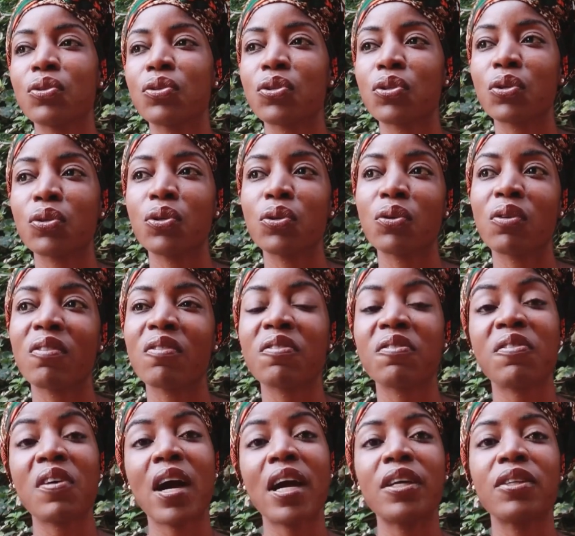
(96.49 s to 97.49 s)
so you
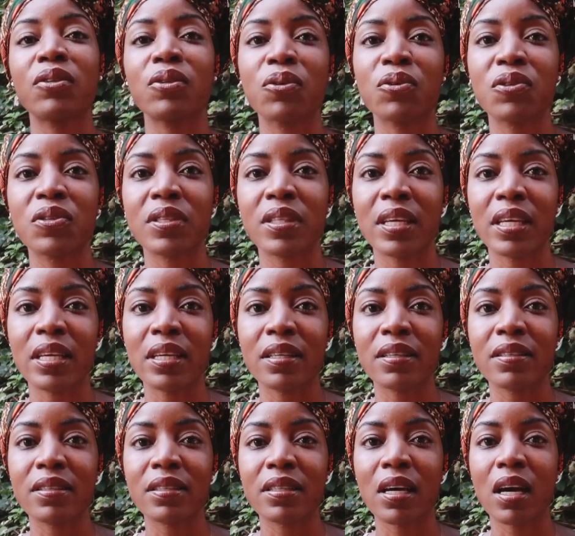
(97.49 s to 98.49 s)
don't find those
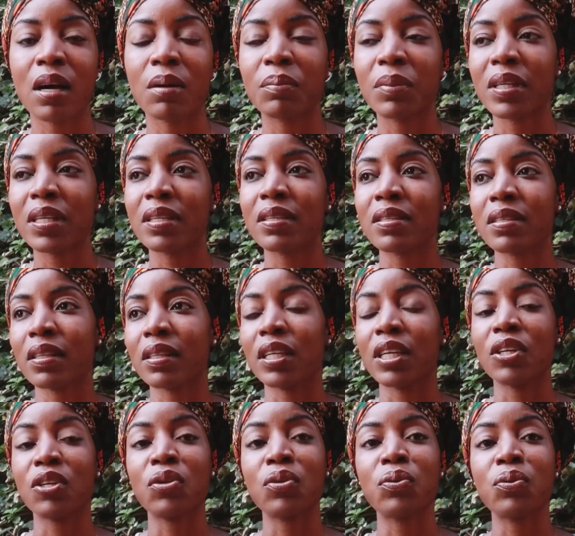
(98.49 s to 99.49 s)
things
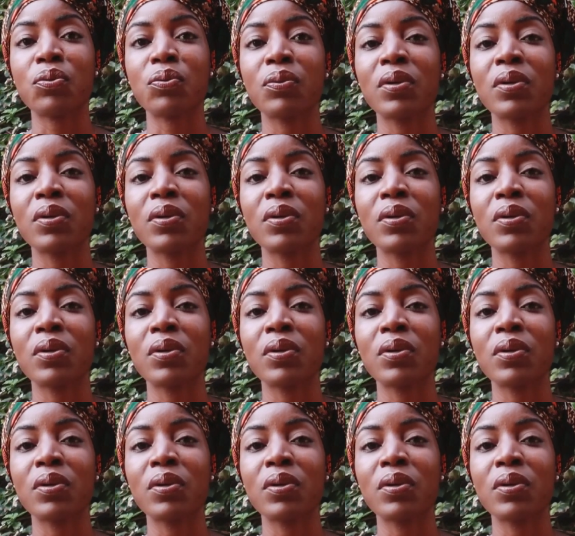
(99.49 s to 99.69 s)
easily. You